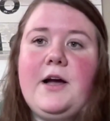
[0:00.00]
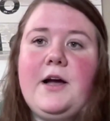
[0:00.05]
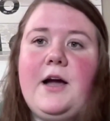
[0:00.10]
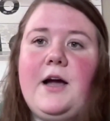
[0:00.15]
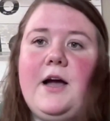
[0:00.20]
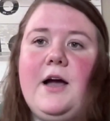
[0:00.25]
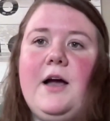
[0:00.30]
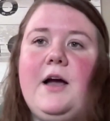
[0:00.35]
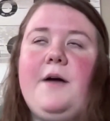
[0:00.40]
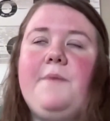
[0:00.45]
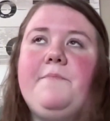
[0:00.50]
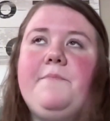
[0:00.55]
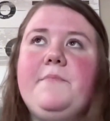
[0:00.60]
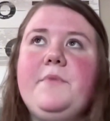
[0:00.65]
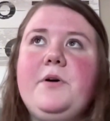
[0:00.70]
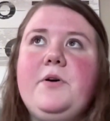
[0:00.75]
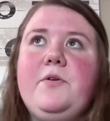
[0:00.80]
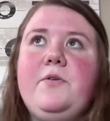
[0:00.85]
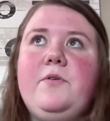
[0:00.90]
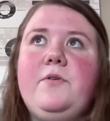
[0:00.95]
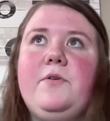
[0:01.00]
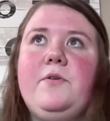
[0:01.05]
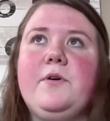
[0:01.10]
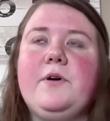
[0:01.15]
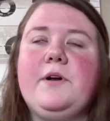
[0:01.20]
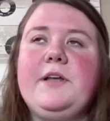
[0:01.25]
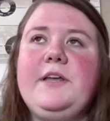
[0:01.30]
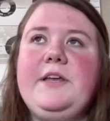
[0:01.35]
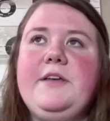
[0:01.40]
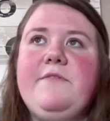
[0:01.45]
Or
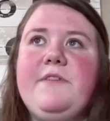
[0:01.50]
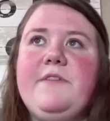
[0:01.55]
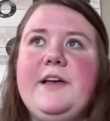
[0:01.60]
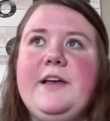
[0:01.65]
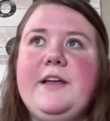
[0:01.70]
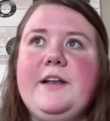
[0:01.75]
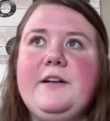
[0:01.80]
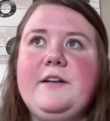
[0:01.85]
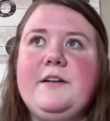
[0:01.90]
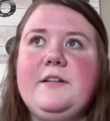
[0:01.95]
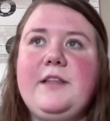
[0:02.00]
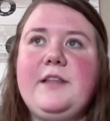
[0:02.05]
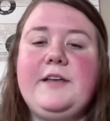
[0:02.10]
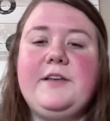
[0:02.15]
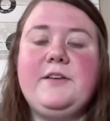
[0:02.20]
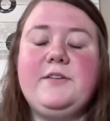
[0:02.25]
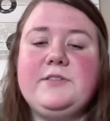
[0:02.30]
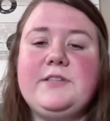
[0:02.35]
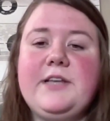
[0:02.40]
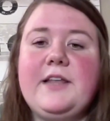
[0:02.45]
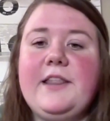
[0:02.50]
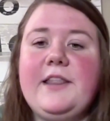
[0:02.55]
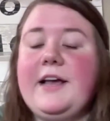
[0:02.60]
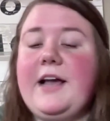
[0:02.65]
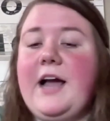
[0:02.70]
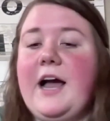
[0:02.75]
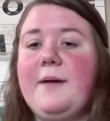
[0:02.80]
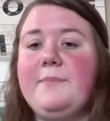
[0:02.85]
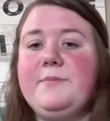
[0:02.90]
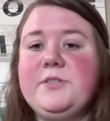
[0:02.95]
even like you said, like
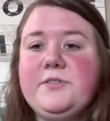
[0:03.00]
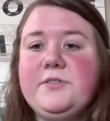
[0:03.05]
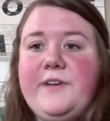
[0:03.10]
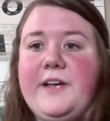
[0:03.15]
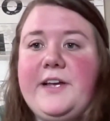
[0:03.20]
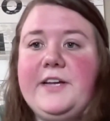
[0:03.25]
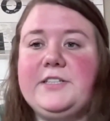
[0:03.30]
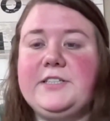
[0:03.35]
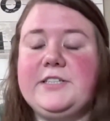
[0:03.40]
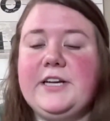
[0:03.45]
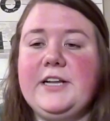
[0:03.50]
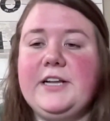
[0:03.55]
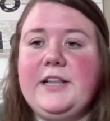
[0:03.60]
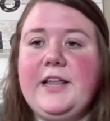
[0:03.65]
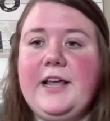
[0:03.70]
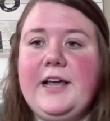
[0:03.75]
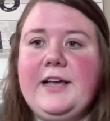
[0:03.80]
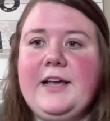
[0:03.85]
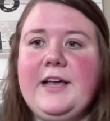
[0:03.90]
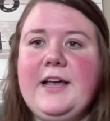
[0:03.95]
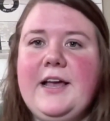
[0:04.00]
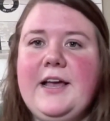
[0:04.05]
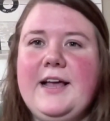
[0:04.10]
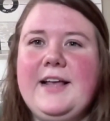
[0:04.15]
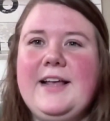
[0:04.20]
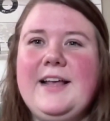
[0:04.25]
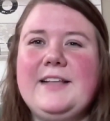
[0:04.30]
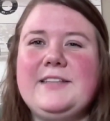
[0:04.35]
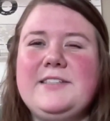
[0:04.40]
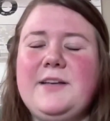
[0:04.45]
observation, like
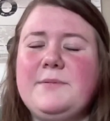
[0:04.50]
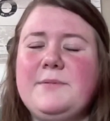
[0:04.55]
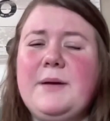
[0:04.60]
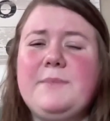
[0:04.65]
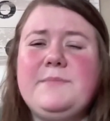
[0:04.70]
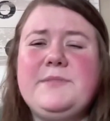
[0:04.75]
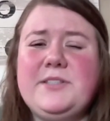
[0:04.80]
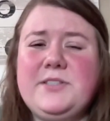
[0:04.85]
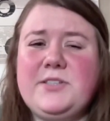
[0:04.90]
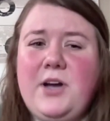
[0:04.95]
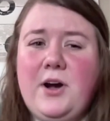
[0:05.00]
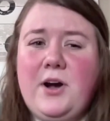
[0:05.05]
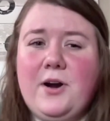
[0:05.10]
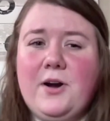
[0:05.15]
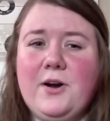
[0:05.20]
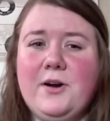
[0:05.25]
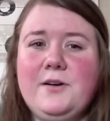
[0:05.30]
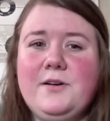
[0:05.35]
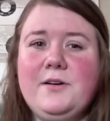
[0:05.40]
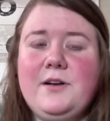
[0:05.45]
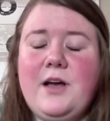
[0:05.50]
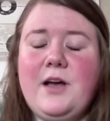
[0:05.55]
sometimes it's hard